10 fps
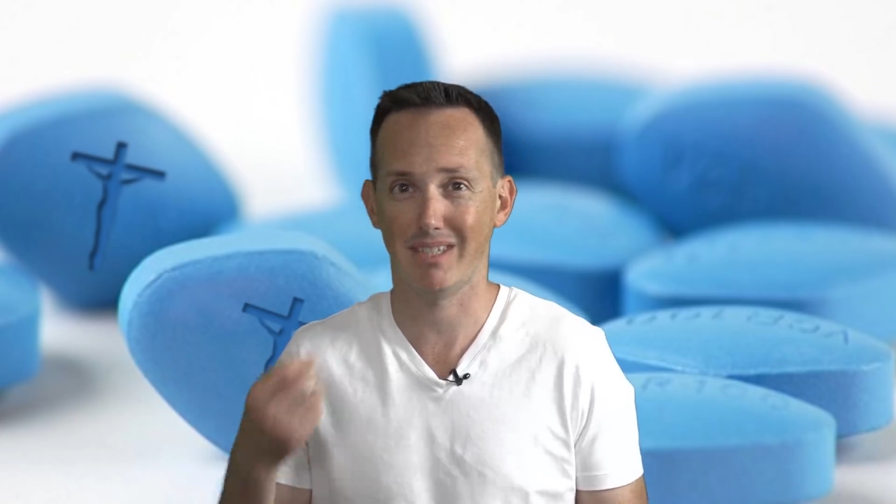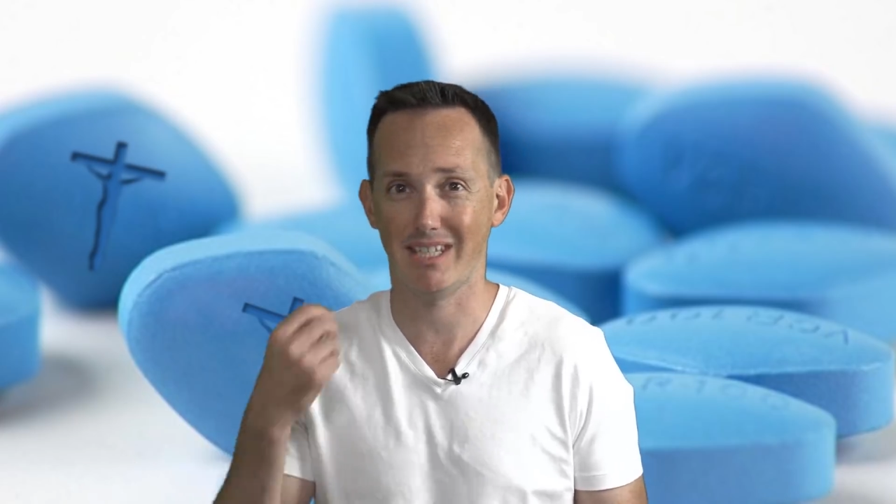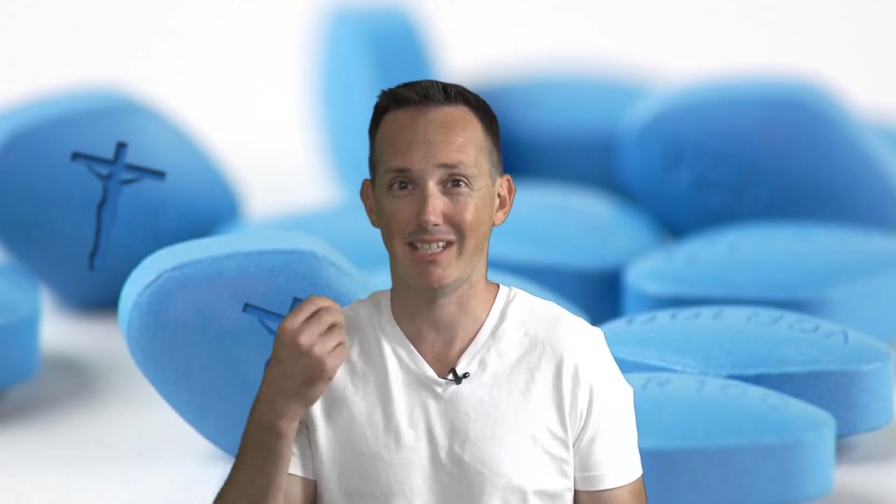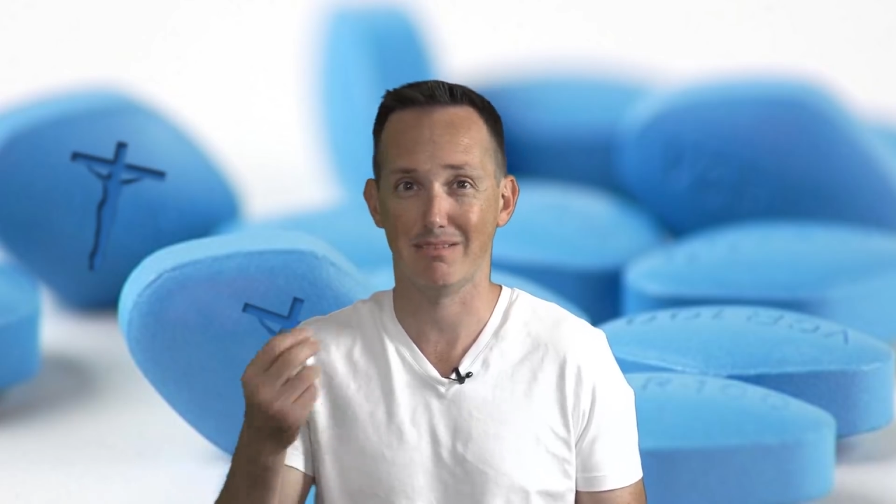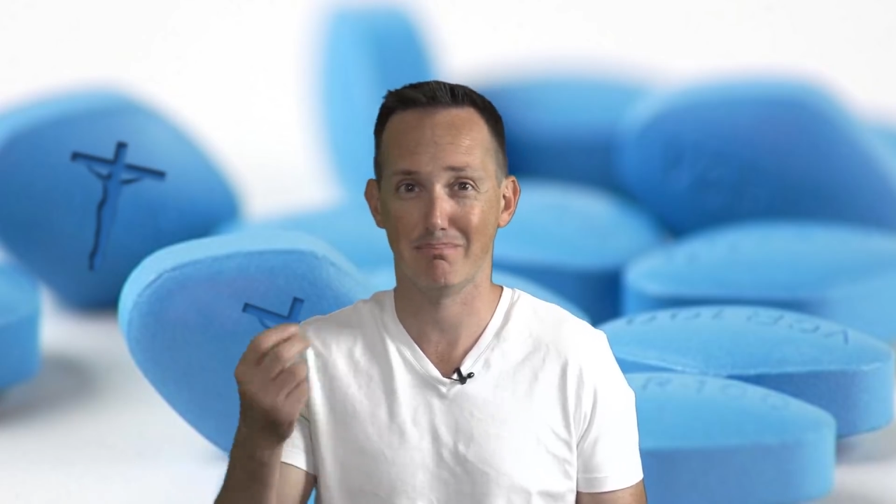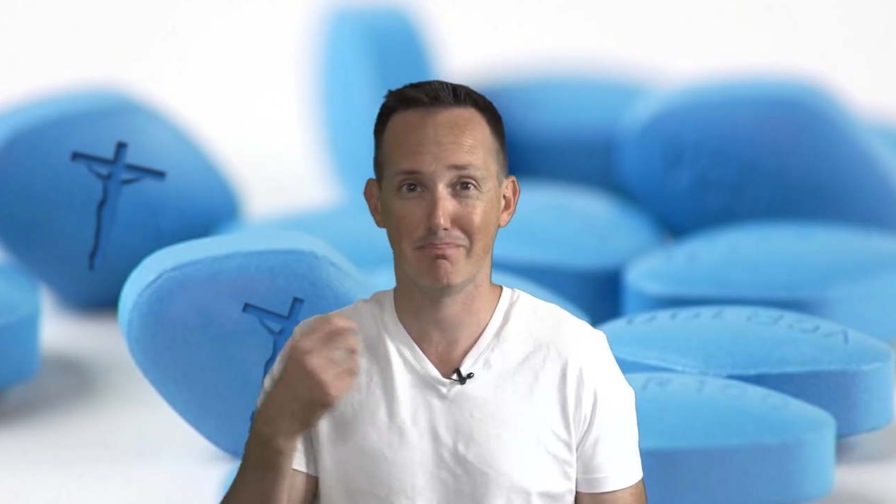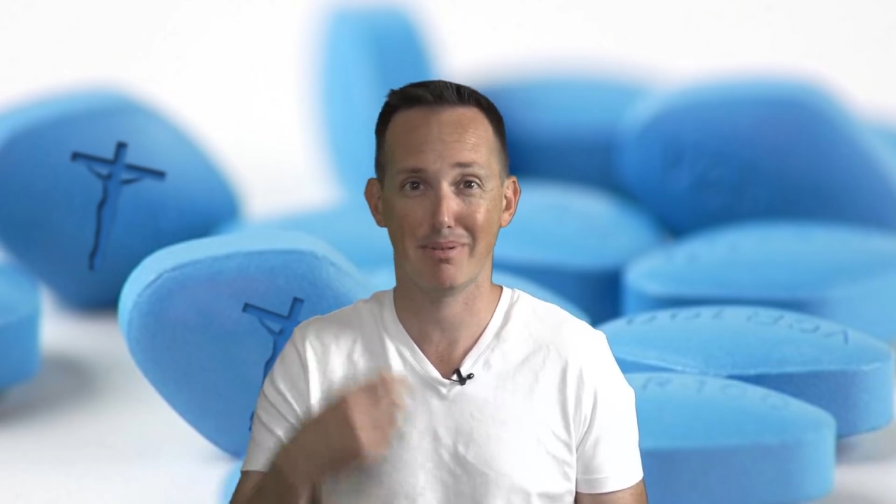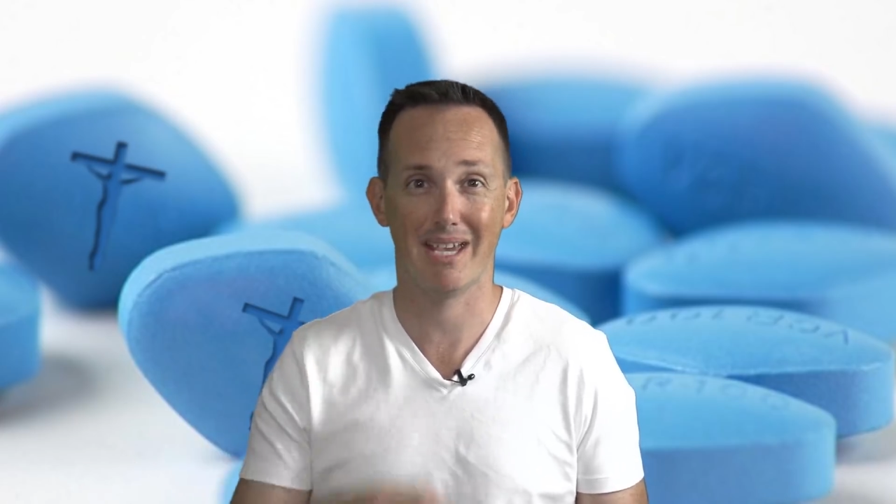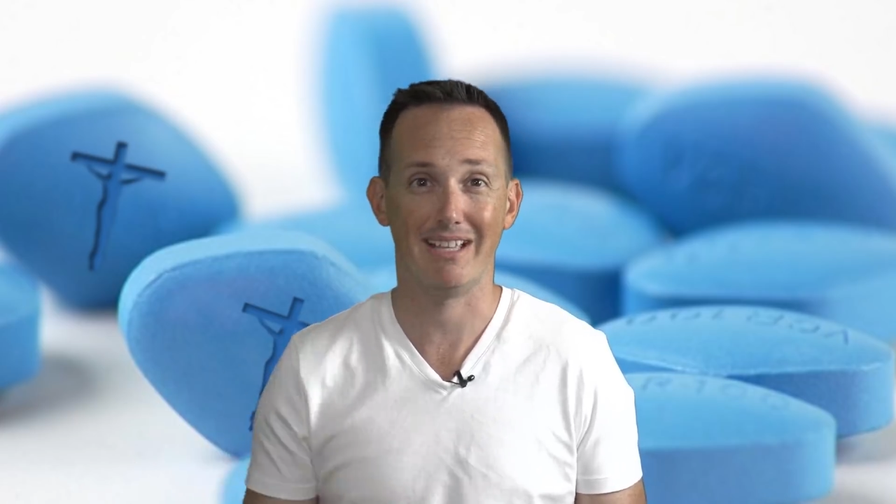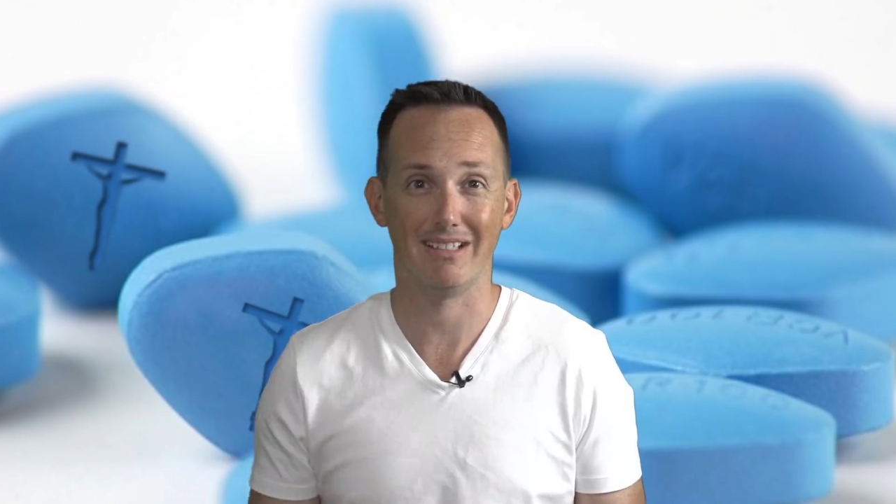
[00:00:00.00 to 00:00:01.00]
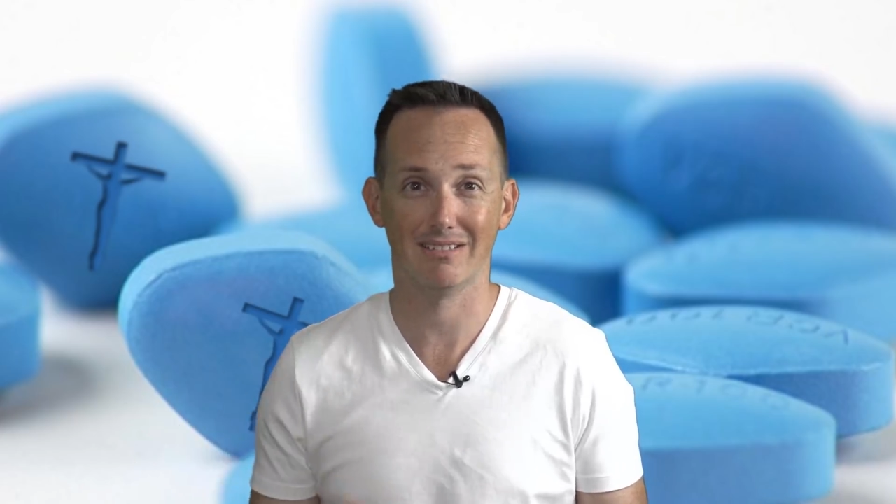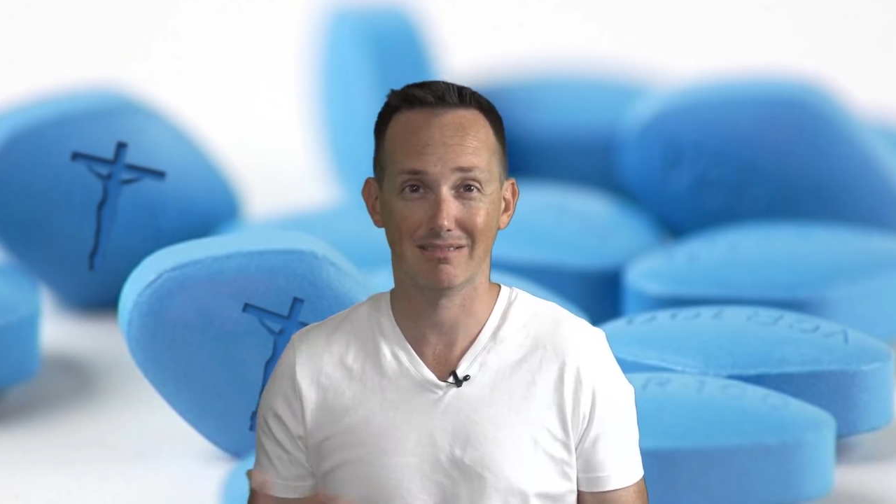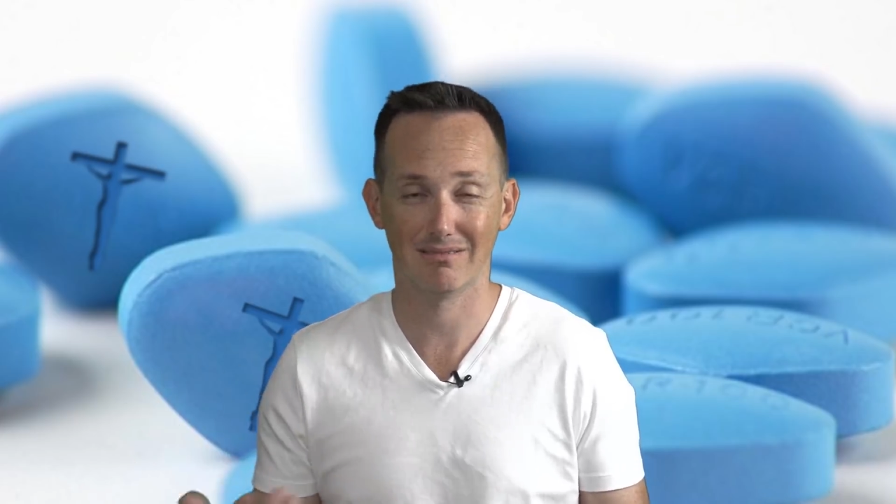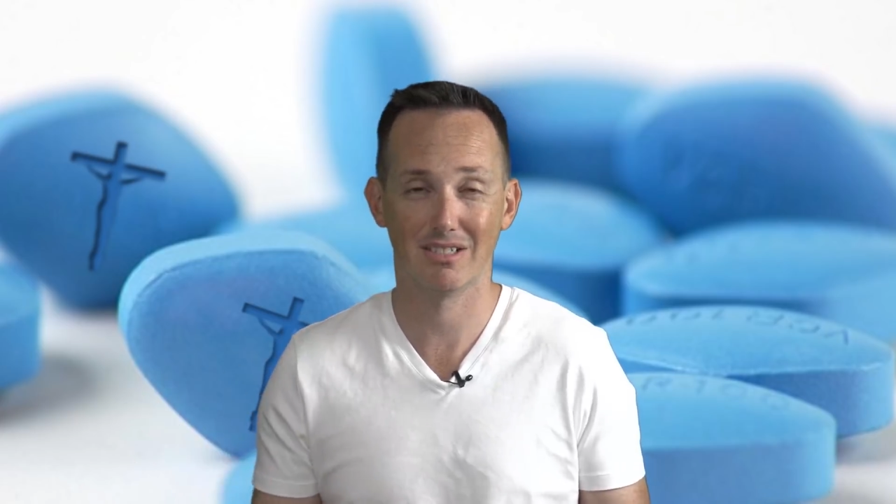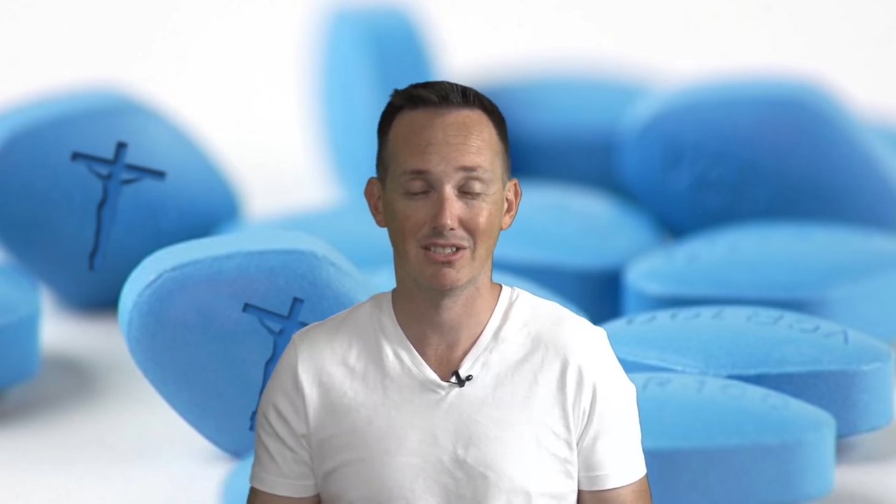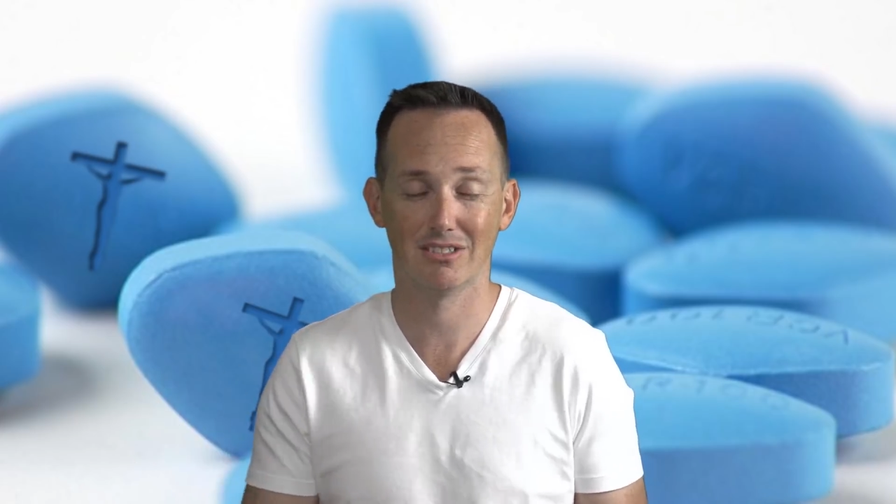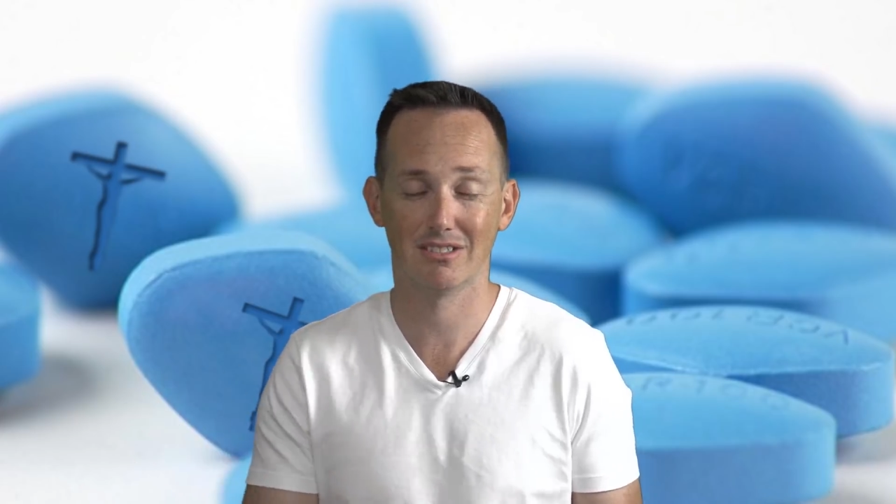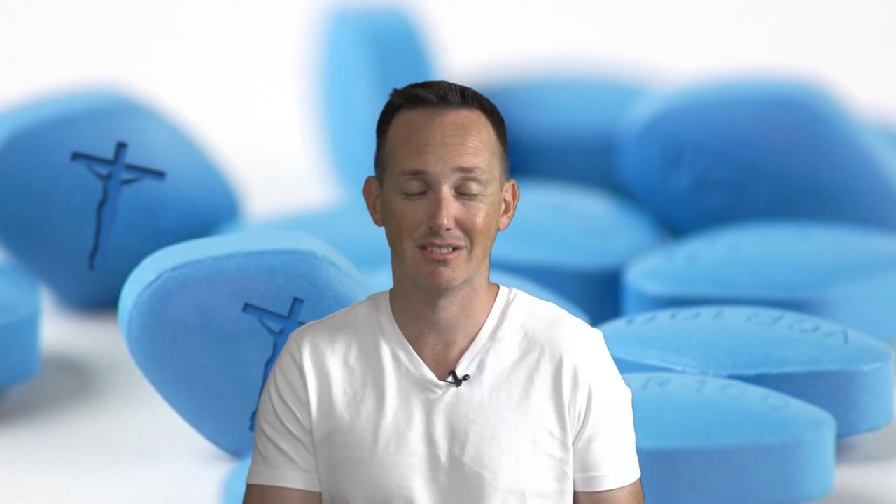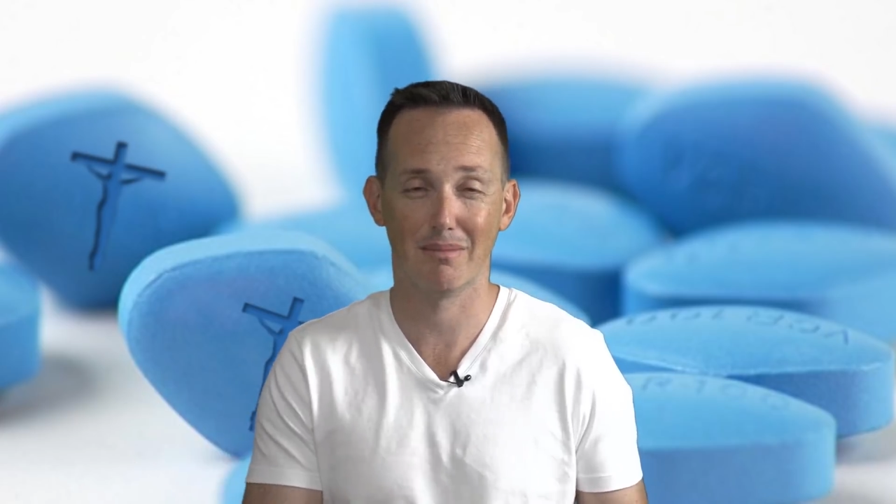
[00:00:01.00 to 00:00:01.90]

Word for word: eat paint because